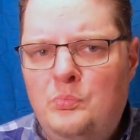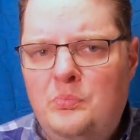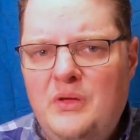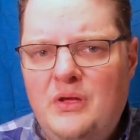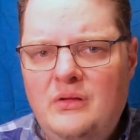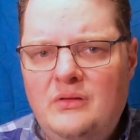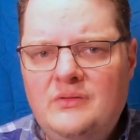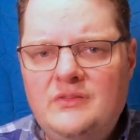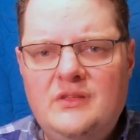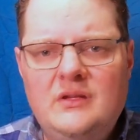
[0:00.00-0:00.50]

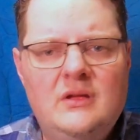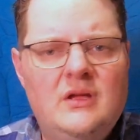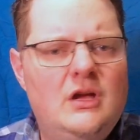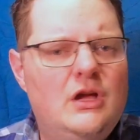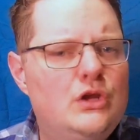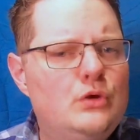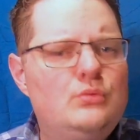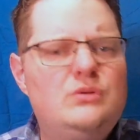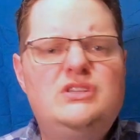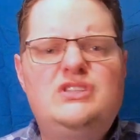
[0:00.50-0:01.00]
built,
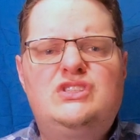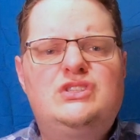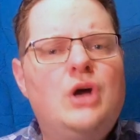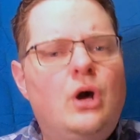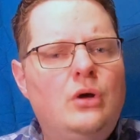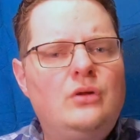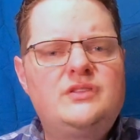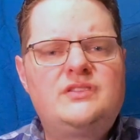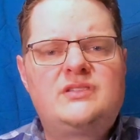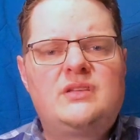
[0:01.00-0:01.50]
the
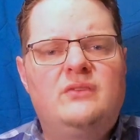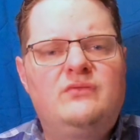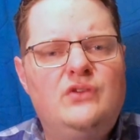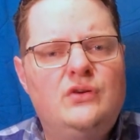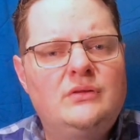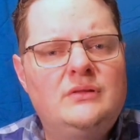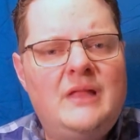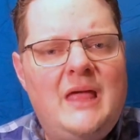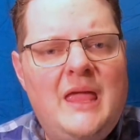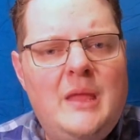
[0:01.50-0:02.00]
results of
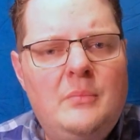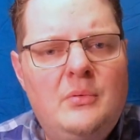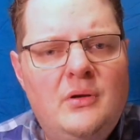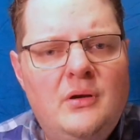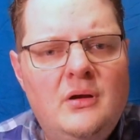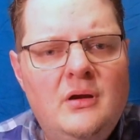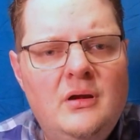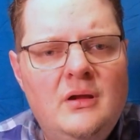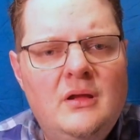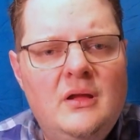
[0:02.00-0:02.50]
your
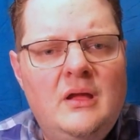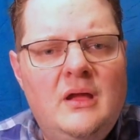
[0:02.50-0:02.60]
labor,